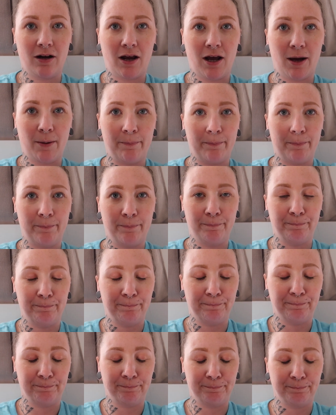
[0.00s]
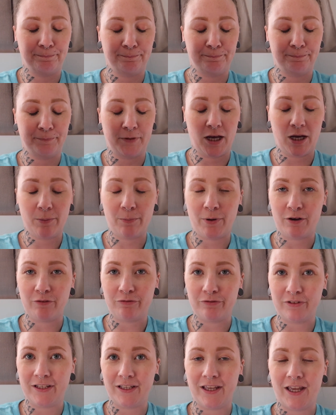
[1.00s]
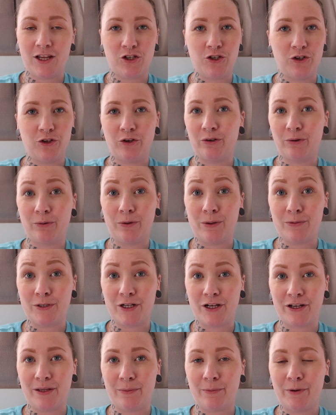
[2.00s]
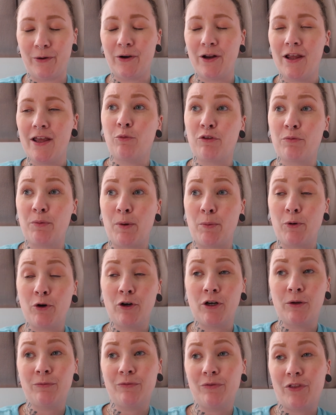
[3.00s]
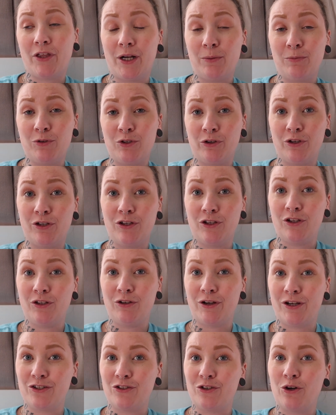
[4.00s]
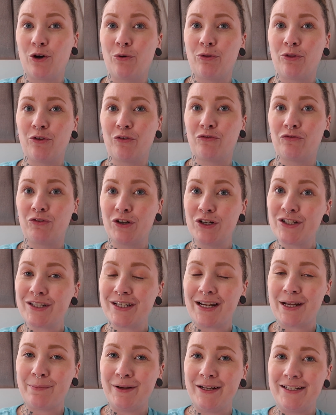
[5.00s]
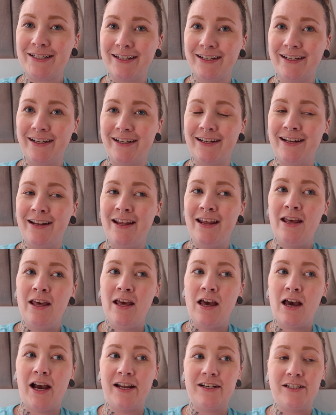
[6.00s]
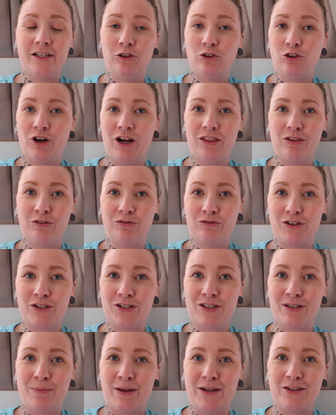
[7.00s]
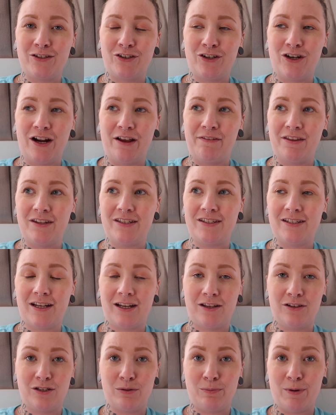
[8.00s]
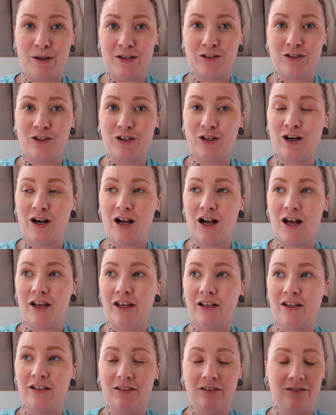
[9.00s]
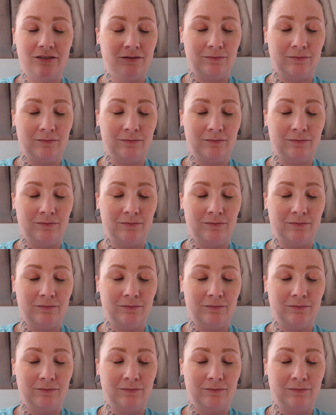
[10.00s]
up above in case you don't know what I'm talking about. With my program that I'm doing, you guys know the first time I did it, I did great the first semester, and then second semester I